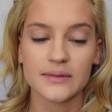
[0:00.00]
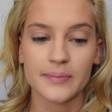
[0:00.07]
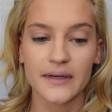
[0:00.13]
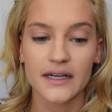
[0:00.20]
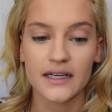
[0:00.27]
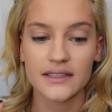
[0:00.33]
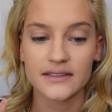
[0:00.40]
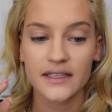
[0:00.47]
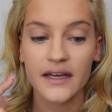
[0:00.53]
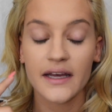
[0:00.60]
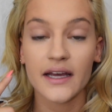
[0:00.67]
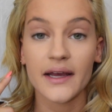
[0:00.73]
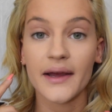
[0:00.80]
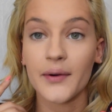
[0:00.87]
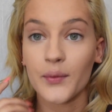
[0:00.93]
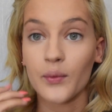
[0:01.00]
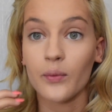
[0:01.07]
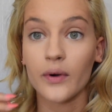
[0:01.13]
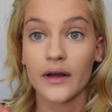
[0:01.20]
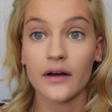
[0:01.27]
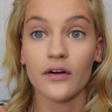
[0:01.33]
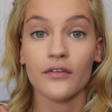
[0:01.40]
because it
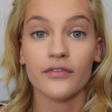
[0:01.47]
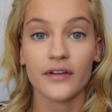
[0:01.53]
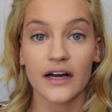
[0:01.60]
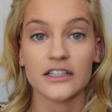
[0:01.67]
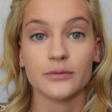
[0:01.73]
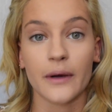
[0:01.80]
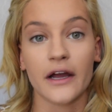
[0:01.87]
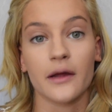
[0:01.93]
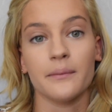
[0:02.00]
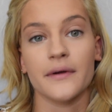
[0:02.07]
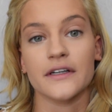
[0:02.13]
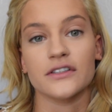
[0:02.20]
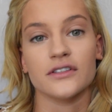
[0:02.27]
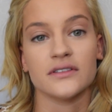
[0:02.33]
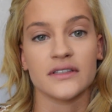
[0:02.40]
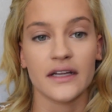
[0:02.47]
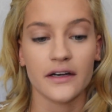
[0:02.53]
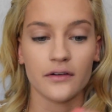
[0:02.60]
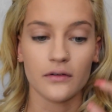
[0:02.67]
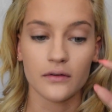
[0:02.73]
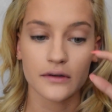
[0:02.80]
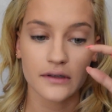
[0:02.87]
will flash back in pictures and it
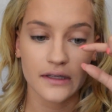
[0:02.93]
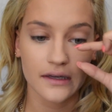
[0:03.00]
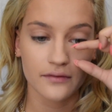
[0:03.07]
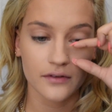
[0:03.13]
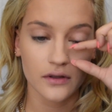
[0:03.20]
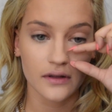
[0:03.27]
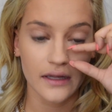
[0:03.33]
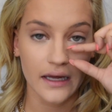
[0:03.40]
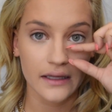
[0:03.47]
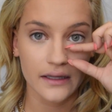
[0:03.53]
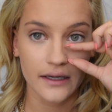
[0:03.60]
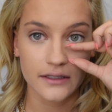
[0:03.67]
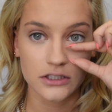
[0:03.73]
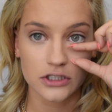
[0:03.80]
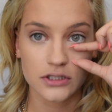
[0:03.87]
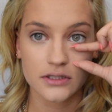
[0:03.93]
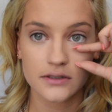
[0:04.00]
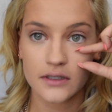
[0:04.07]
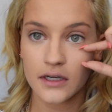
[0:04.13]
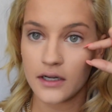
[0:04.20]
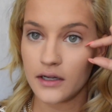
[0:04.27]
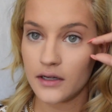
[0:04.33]
will give you that like, just